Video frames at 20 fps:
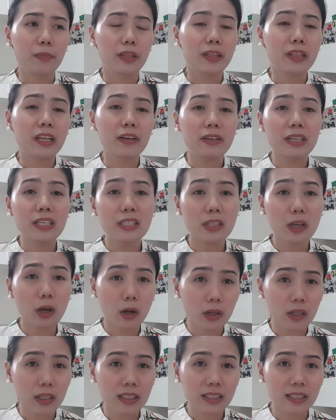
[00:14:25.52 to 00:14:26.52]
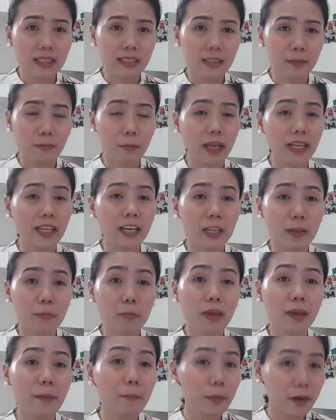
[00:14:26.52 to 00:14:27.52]
The results may not
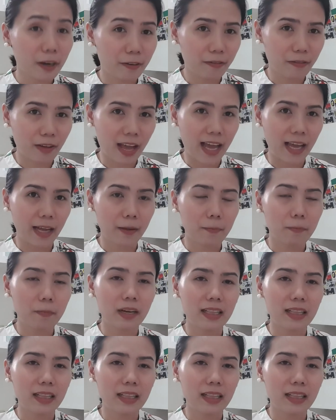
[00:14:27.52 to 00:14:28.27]
be perfect,